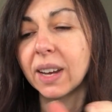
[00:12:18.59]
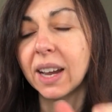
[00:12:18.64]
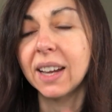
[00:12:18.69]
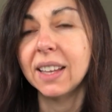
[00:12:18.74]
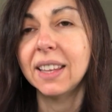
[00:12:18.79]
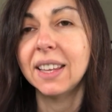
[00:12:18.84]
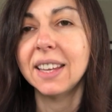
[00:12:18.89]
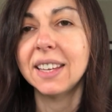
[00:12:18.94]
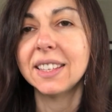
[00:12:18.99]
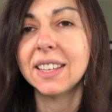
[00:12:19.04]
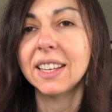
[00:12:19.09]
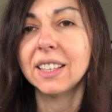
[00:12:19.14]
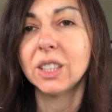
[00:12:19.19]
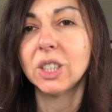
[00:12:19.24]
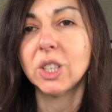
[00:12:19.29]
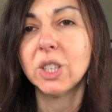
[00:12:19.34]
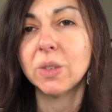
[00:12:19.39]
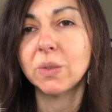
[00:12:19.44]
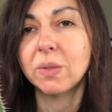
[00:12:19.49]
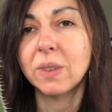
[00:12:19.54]
I think they
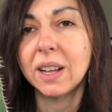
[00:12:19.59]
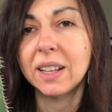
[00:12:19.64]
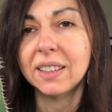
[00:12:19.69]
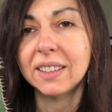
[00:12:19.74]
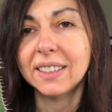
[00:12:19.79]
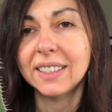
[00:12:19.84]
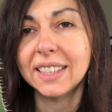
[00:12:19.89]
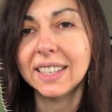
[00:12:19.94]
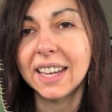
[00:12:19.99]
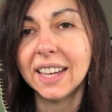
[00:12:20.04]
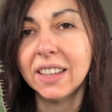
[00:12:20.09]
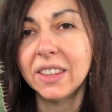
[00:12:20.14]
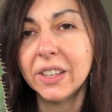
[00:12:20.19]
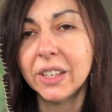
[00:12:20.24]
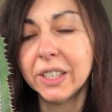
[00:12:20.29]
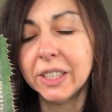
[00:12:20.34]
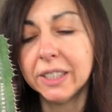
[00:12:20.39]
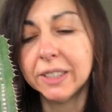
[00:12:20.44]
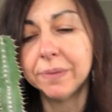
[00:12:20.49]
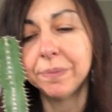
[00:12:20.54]
look well
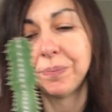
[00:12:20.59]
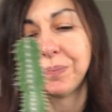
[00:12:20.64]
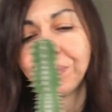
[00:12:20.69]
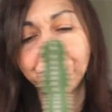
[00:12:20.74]
together.